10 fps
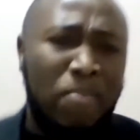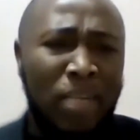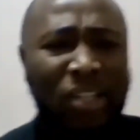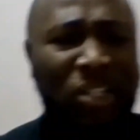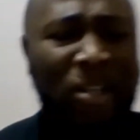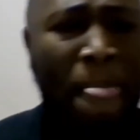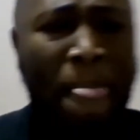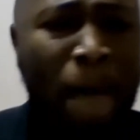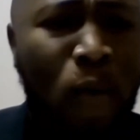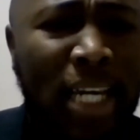place
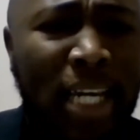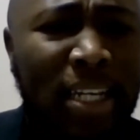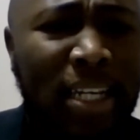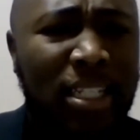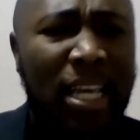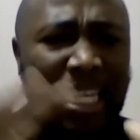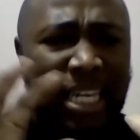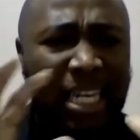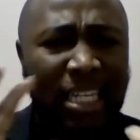where he's he,